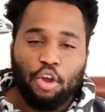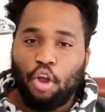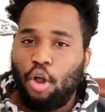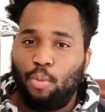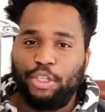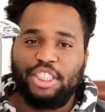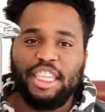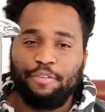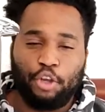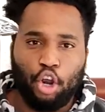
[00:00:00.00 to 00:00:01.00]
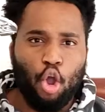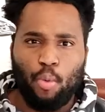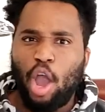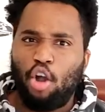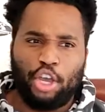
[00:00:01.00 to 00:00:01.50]
or with Steve Kerr,
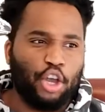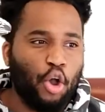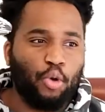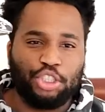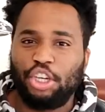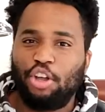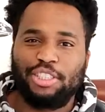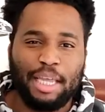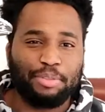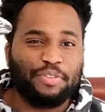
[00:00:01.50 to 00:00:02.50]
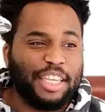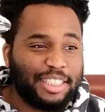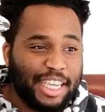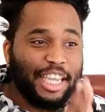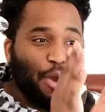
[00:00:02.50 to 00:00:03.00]
we all could coach and all this type of stuff. They
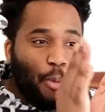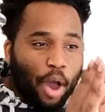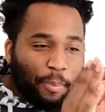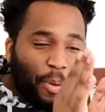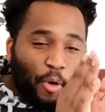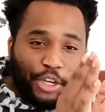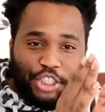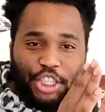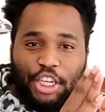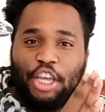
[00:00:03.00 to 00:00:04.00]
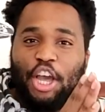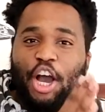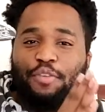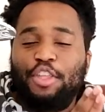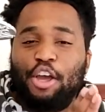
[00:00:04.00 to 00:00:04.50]
take one portion
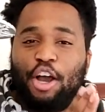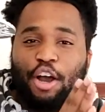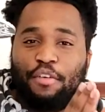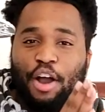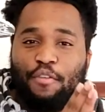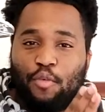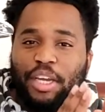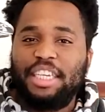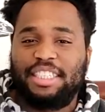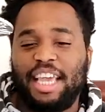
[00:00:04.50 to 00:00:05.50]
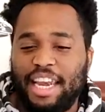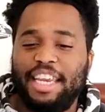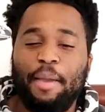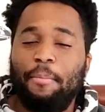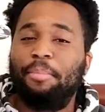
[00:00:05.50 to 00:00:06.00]
of what he said
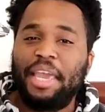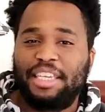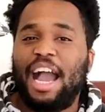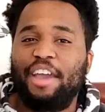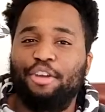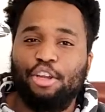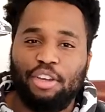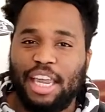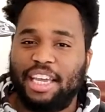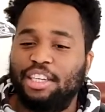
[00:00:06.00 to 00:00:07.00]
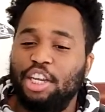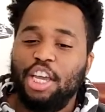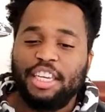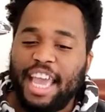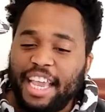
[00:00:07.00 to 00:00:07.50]
and then make Kyrie look like a
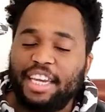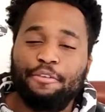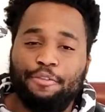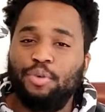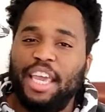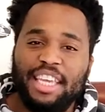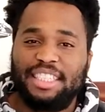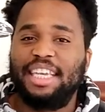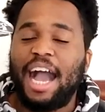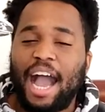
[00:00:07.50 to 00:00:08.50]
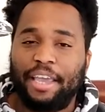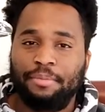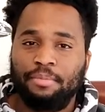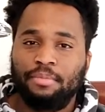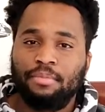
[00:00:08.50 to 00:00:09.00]
negative fugazi guy.
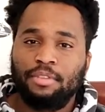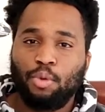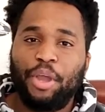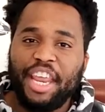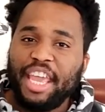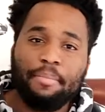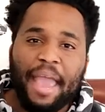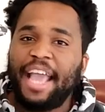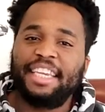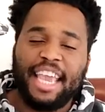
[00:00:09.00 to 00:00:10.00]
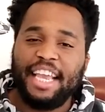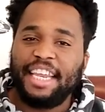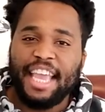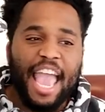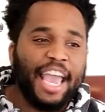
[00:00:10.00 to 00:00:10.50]
When him and
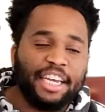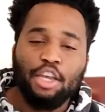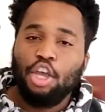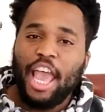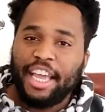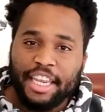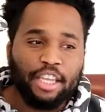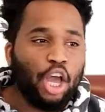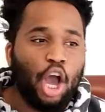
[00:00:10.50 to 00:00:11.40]
KD and Eddie,